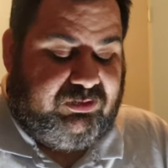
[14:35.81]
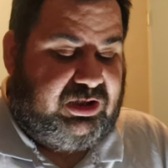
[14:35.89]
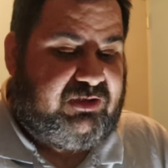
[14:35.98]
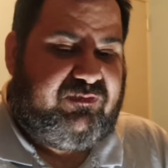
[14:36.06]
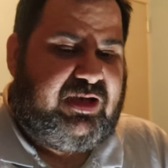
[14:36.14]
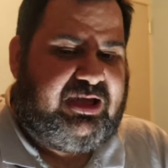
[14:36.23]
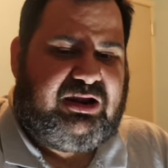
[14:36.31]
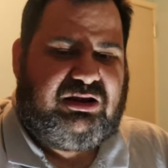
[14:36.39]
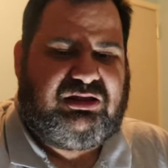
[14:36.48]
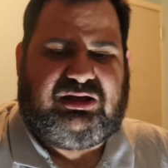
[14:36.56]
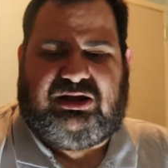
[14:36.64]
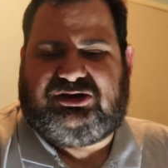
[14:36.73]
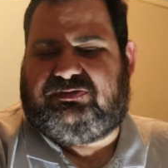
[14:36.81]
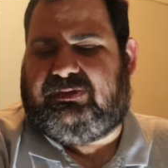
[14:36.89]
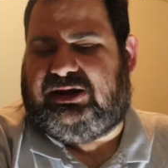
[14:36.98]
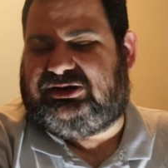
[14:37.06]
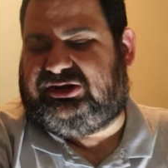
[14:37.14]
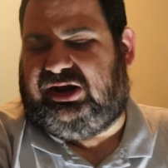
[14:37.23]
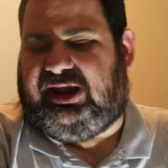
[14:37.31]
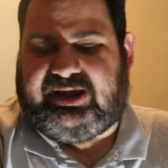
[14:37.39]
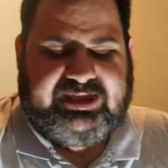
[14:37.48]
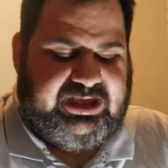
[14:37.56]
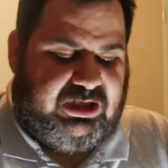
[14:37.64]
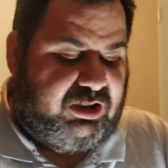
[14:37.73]
they've had such much
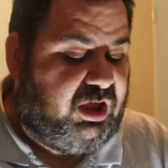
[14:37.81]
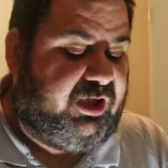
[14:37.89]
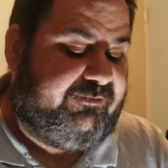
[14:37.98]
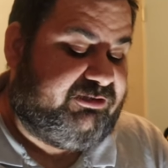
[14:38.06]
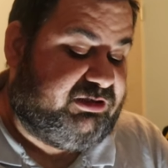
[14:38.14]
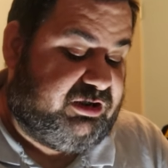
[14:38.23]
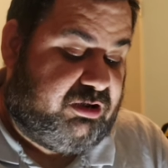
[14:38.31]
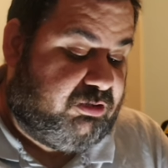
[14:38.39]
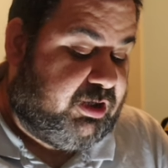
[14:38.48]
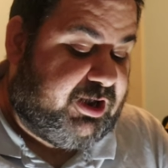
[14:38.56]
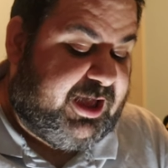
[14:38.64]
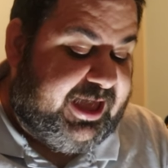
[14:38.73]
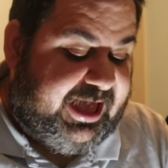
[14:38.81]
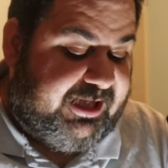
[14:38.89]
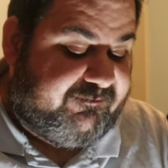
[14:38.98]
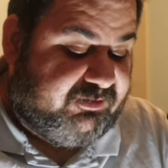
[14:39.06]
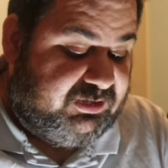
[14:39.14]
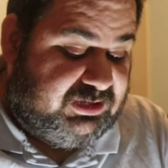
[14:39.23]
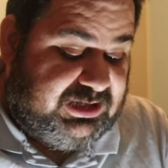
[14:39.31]
luckier lives than what I have.